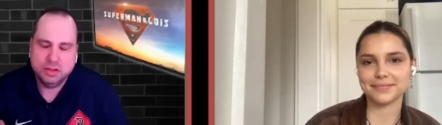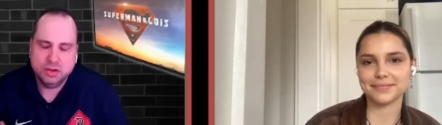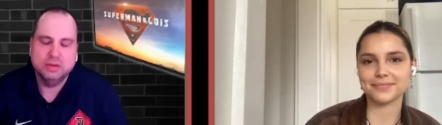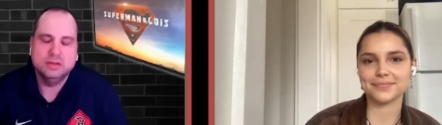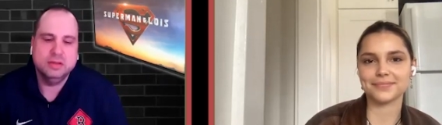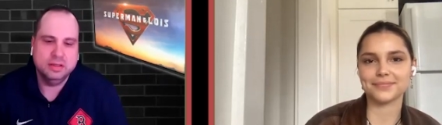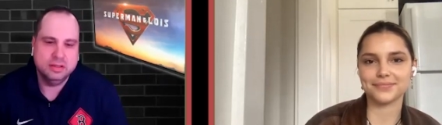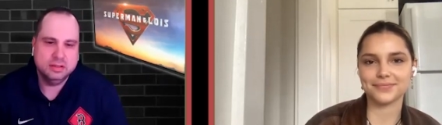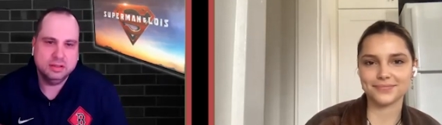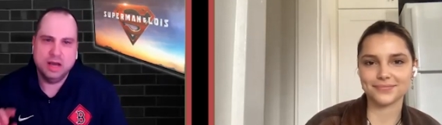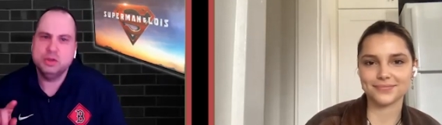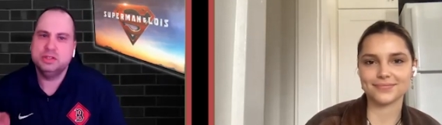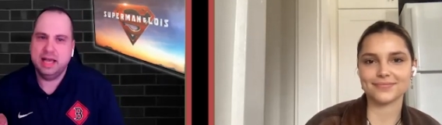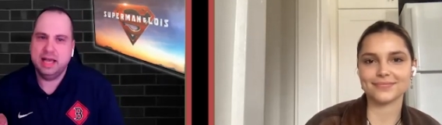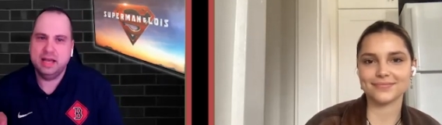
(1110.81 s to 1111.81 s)
Speaker 1: 13.
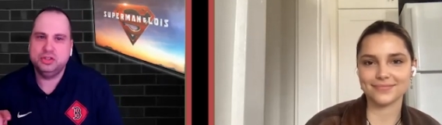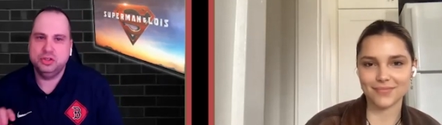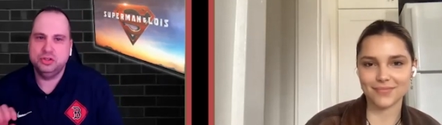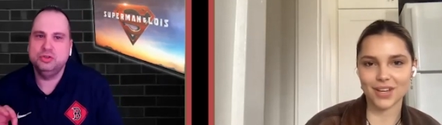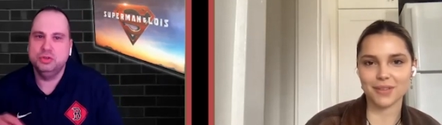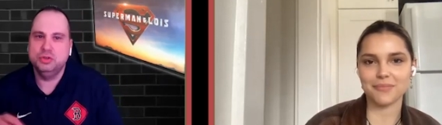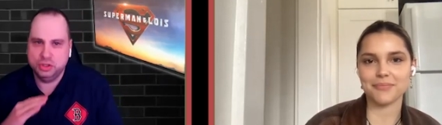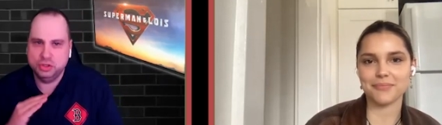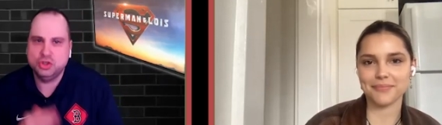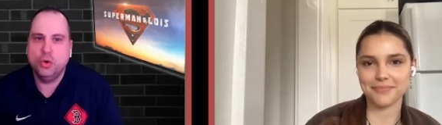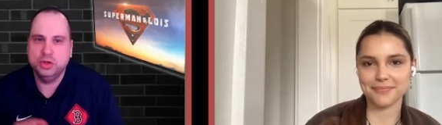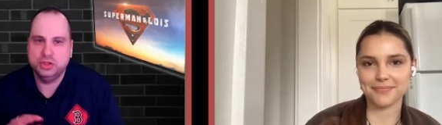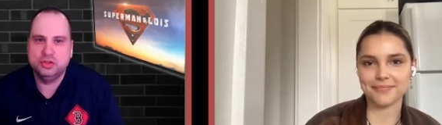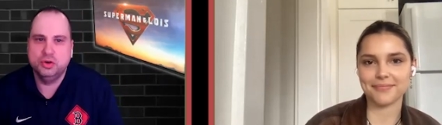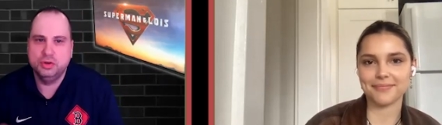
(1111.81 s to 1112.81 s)
That was last year, yeah. too. It's, it's
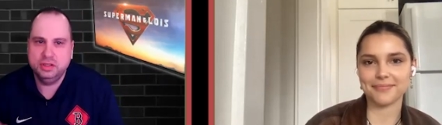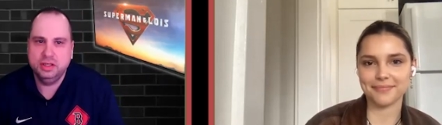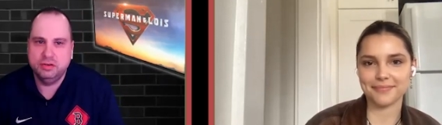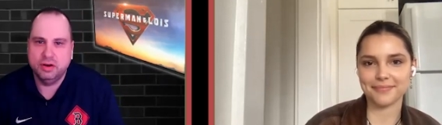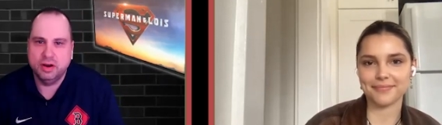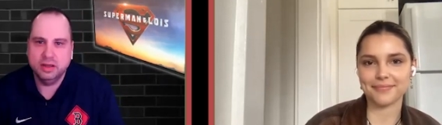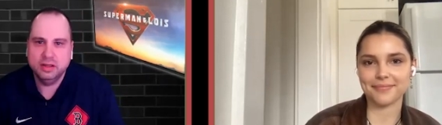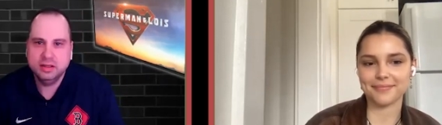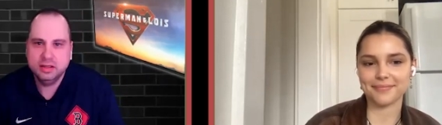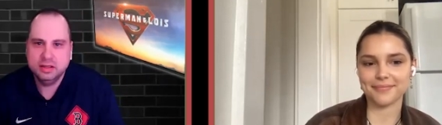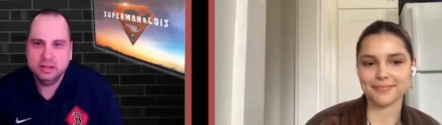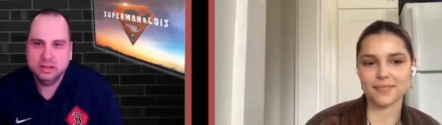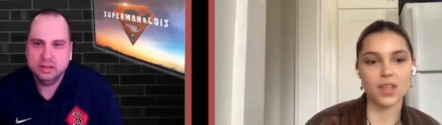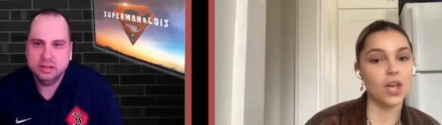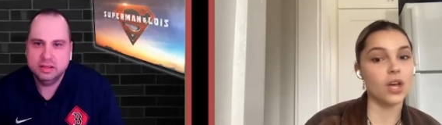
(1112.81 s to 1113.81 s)
always 13, right?
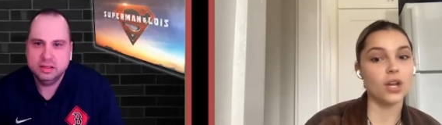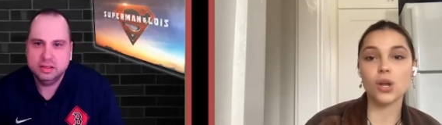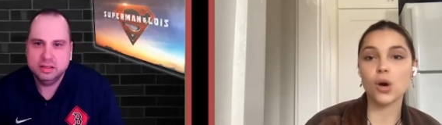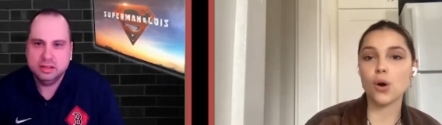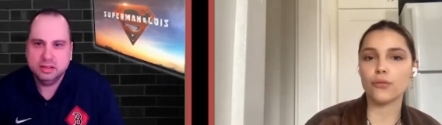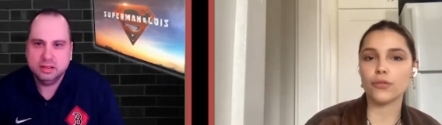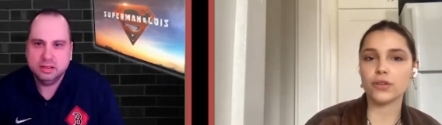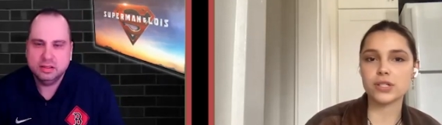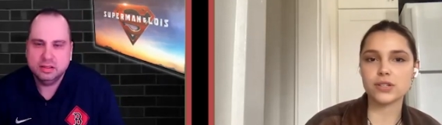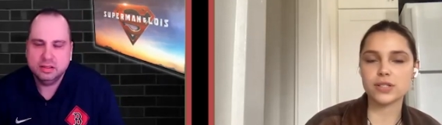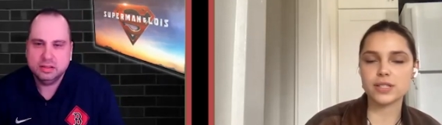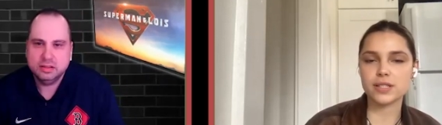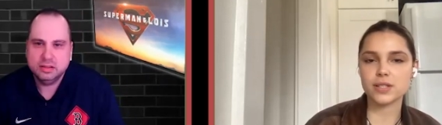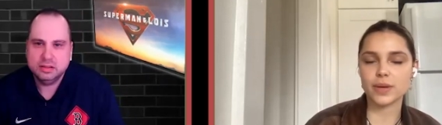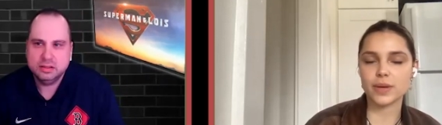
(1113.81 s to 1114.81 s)
Speaker 2: No, first two
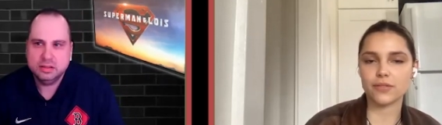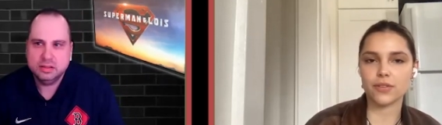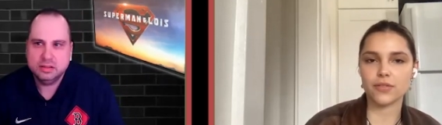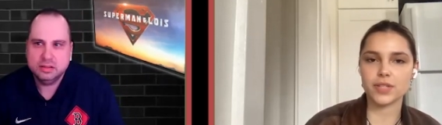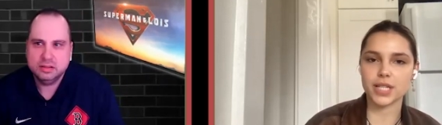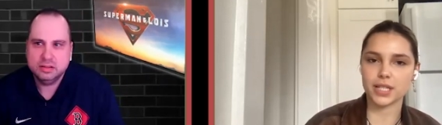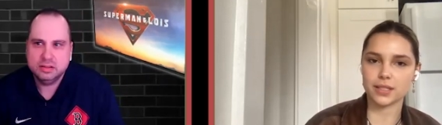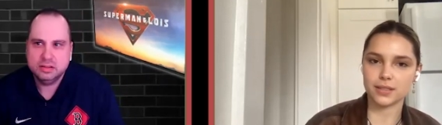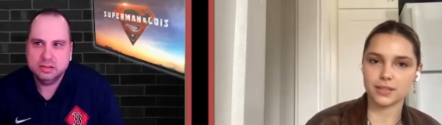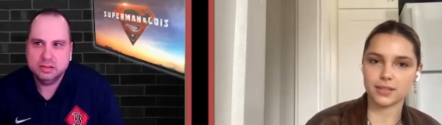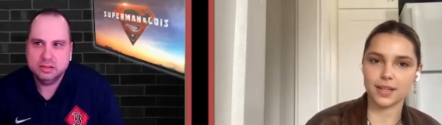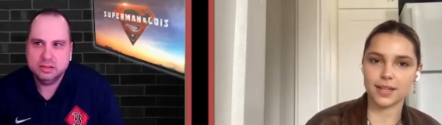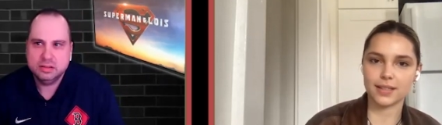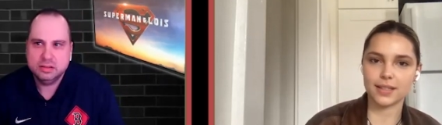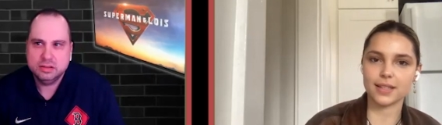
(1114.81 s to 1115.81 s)
seasons we had 15.
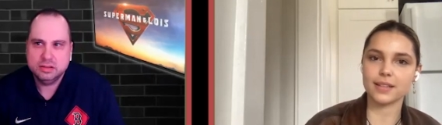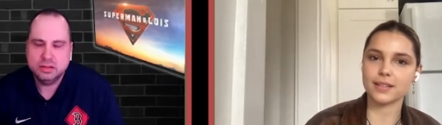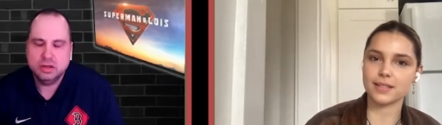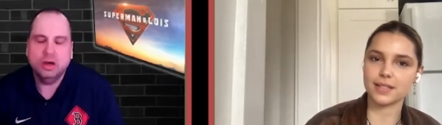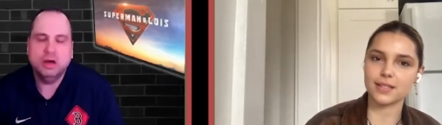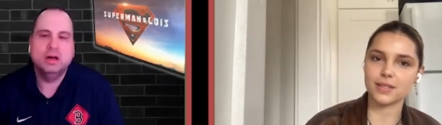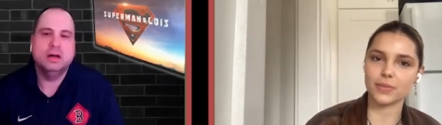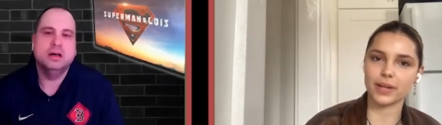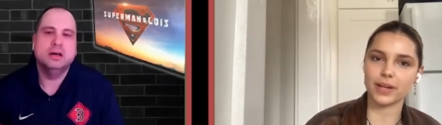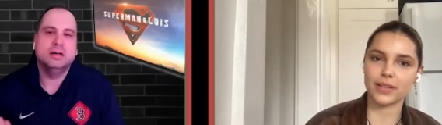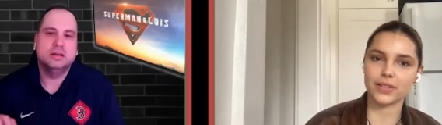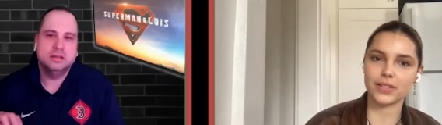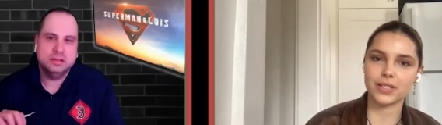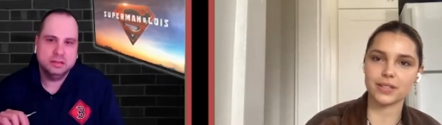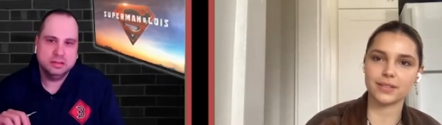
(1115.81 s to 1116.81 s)
And then this uh, season we ah.
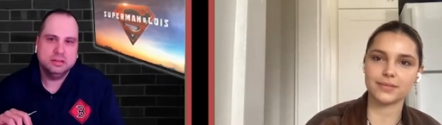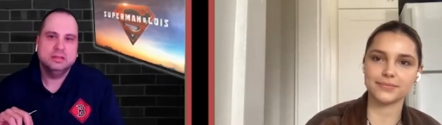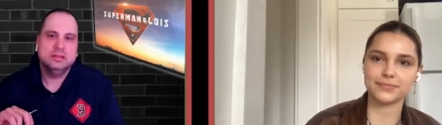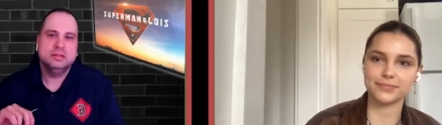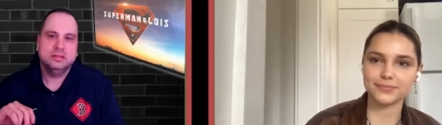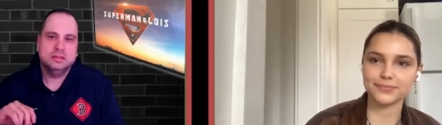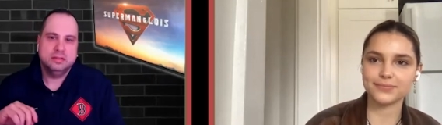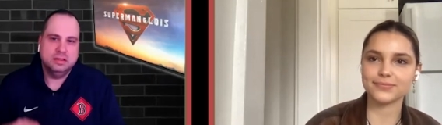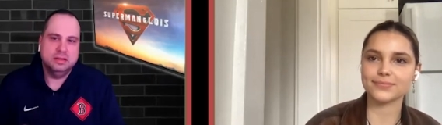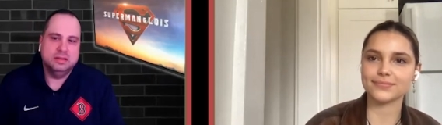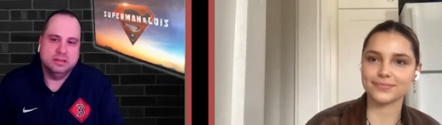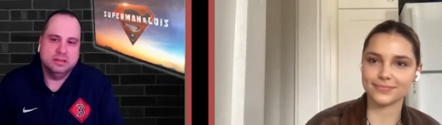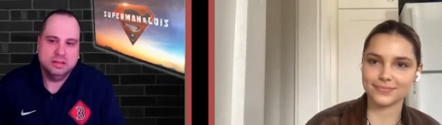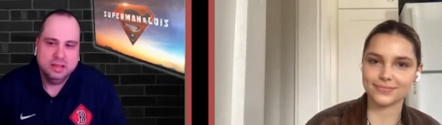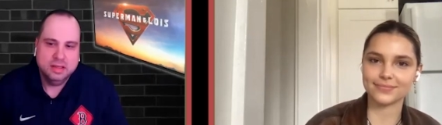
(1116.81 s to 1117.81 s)
got 13.
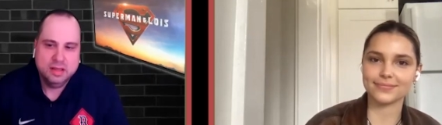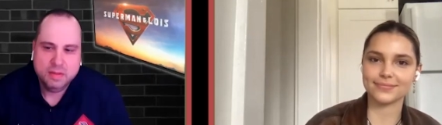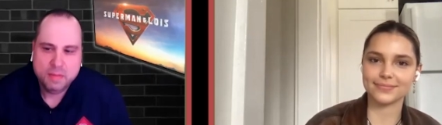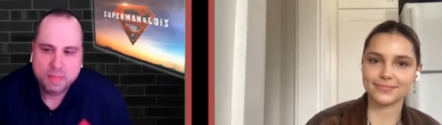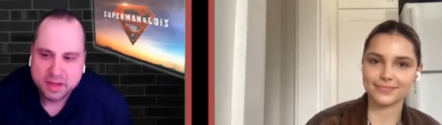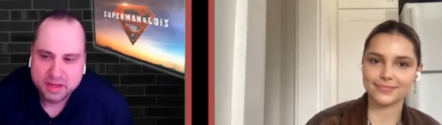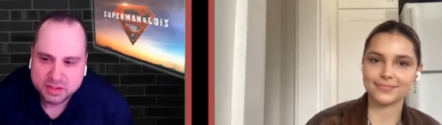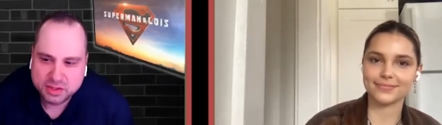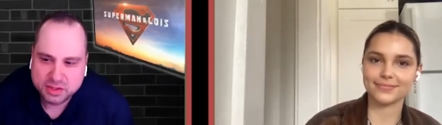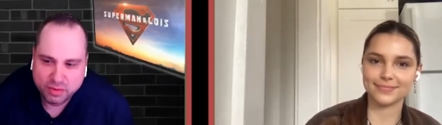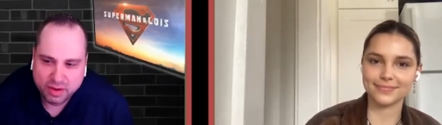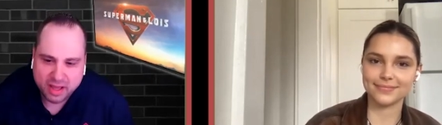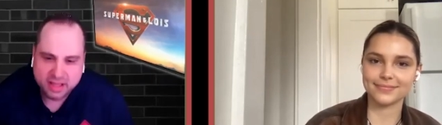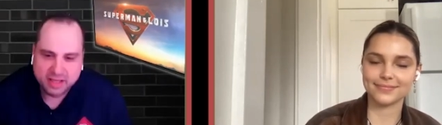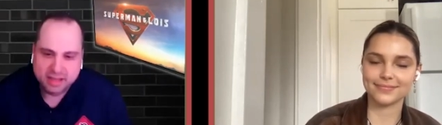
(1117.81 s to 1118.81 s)

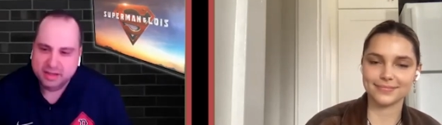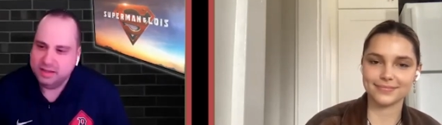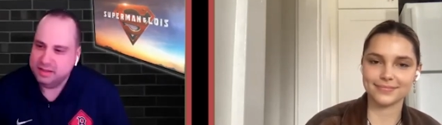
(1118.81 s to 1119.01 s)
Speaker 1: So, uh,